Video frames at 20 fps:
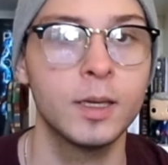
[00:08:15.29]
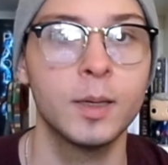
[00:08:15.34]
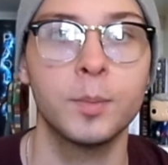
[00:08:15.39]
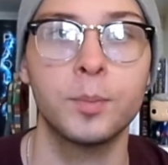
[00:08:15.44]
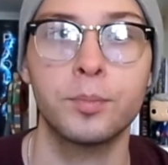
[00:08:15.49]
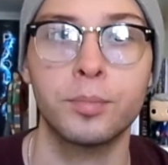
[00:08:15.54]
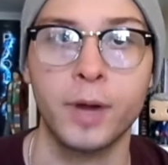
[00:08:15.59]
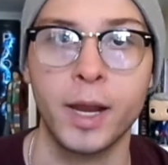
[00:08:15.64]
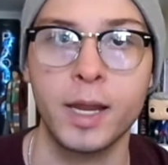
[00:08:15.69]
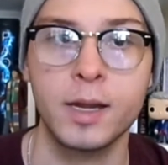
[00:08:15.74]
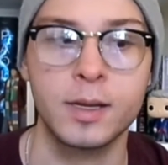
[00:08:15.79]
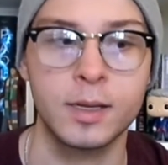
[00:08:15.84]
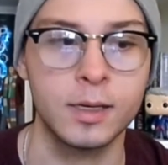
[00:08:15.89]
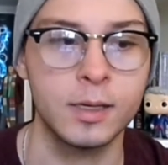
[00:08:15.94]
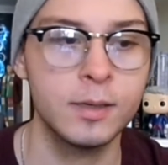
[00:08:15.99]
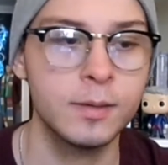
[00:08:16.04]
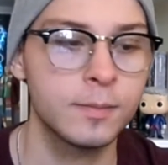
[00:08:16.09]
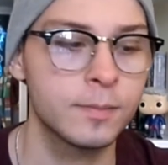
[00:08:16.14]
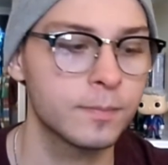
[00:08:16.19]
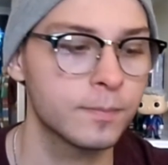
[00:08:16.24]

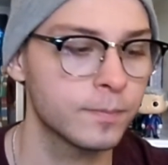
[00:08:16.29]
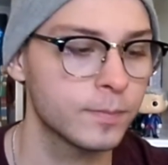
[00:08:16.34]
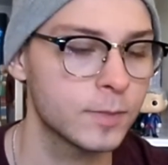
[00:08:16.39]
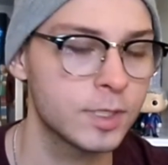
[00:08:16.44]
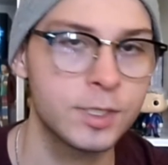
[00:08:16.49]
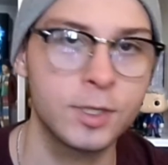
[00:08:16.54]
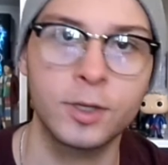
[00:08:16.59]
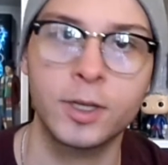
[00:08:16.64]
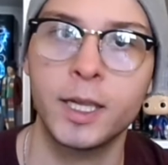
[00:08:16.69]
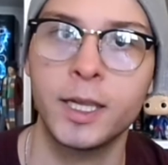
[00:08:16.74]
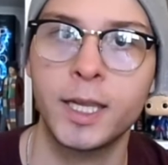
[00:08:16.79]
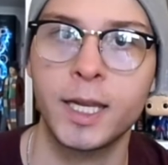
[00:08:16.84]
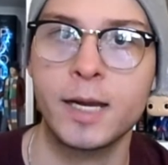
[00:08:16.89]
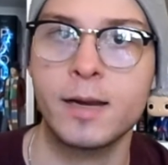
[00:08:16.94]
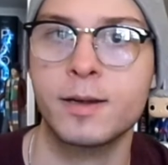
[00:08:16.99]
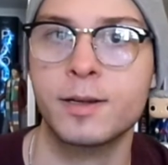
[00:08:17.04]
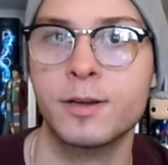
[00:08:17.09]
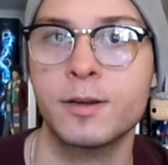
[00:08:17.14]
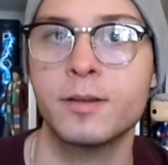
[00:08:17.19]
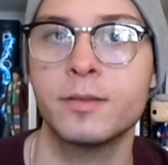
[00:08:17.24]
Brandon took a
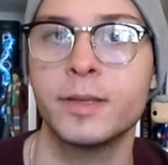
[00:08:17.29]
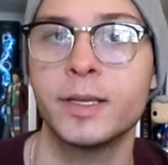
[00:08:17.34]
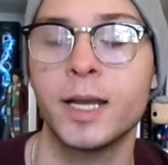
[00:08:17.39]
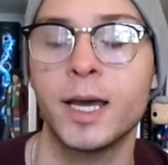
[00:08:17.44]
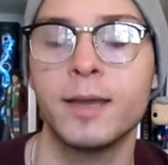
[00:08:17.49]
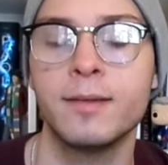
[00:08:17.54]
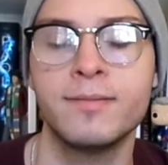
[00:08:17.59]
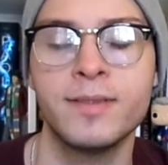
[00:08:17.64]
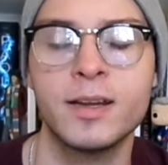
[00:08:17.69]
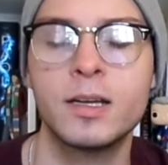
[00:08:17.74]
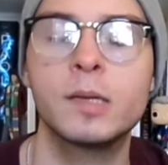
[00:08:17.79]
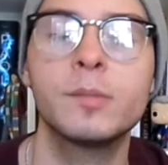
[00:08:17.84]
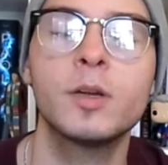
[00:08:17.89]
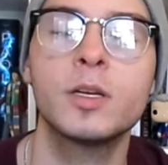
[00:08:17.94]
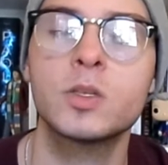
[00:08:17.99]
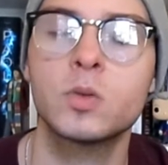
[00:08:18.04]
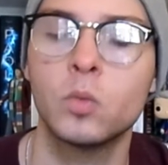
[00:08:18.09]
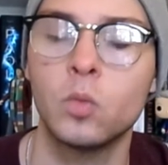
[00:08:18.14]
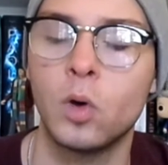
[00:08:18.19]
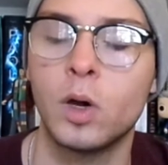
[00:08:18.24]
character that I very
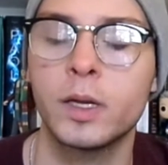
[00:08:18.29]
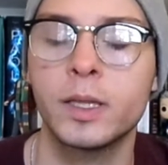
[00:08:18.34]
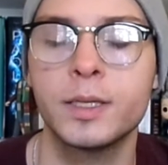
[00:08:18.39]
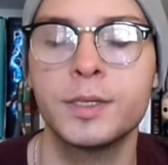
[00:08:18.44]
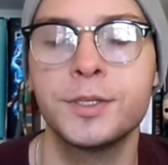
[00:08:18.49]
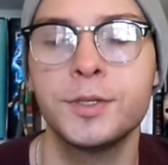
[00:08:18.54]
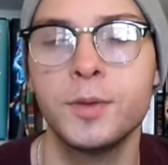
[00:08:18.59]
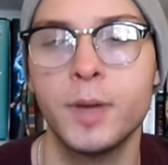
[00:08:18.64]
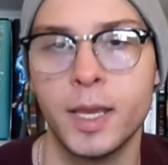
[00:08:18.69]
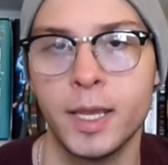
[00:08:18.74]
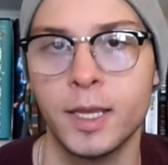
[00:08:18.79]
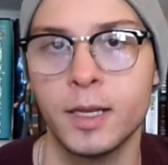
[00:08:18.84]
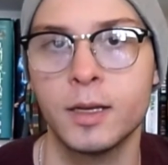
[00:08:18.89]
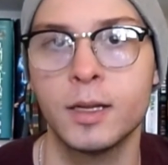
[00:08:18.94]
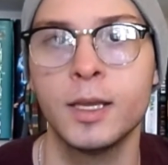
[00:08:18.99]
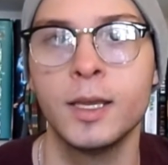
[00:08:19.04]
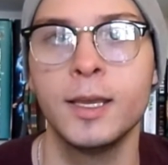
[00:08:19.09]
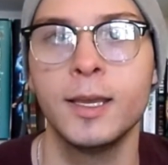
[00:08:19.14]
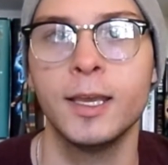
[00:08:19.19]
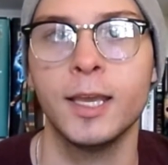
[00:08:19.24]
much wanted to hate
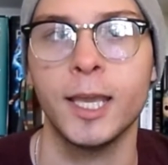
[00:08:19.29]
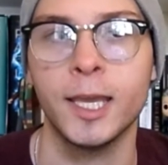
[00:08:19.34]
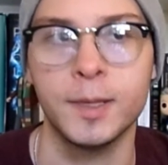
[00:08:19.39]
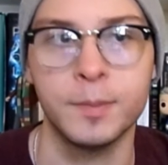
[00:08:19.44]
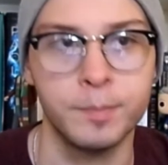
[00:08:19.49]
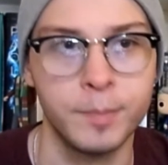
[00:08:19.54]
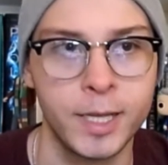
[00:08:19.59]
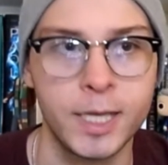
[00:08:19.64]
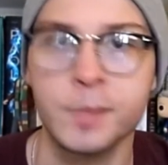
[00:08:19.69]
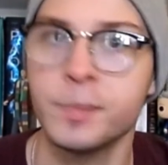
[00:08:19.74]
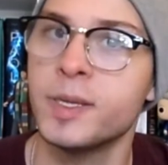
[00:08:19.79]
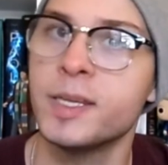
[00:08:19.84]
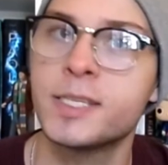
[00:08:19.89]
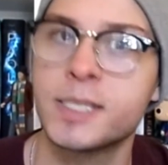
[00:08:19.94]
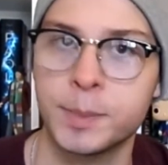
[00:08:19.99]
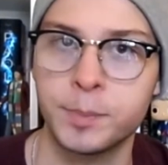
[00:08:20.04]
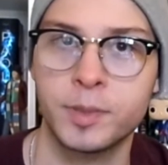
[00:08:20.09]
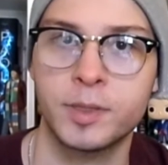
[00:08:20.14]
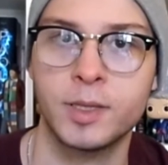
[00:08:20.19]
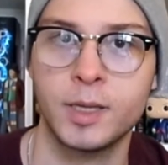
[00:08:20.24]
and made me
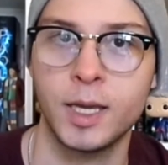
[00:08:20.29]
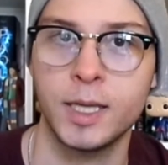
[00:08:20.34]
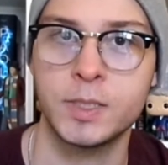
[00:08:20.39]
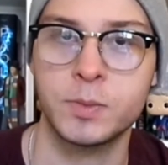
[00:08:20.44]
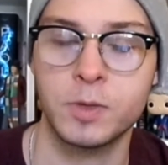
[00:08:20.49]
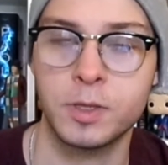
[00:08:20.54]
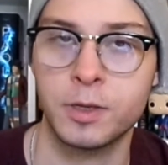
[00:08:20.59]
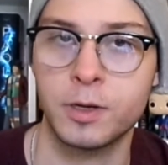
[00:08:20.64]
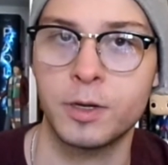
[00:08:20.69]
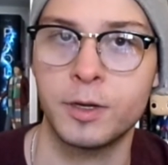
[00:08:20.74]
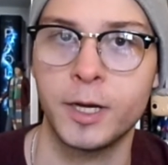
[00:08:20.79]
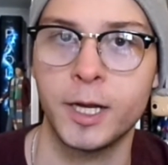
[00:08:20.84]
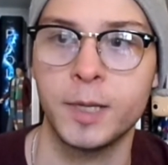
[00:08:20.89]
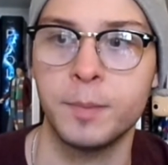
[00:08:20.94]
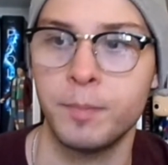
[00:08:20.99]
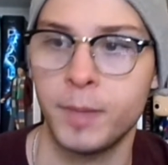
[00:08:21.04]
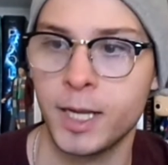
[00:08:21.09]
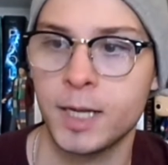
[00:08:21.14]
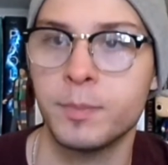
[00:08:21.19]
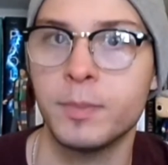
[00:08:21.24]
sympathize with her
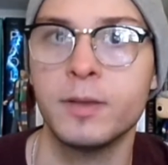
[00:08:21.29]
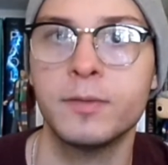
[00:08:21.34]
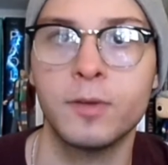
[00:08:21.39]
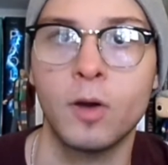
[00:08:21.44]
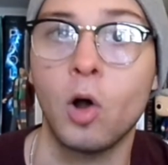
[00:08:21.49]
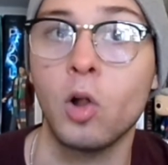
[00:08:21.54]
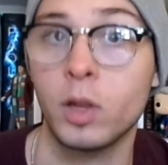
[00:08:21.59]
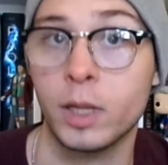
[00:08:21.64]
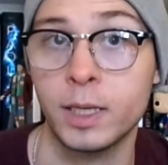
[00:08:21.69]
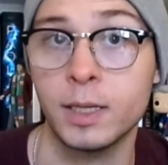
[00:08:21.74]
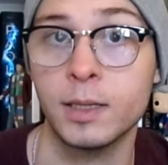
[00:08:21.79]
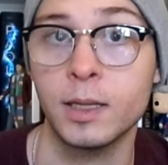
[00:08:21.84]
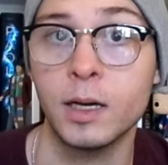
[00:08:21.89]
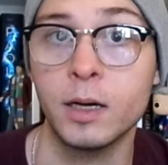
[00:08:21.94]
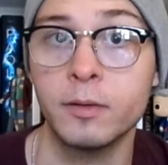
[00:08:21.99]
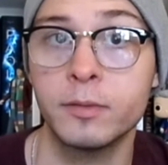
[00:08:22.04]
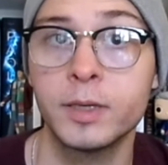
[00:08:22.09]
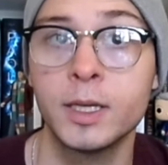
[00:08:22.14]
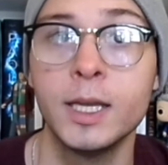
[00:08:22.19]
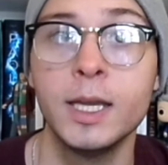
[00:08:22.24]
and made me fall in
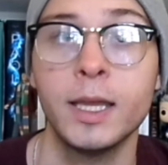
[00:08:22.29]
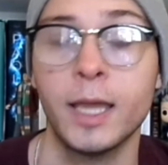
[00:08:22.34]
love.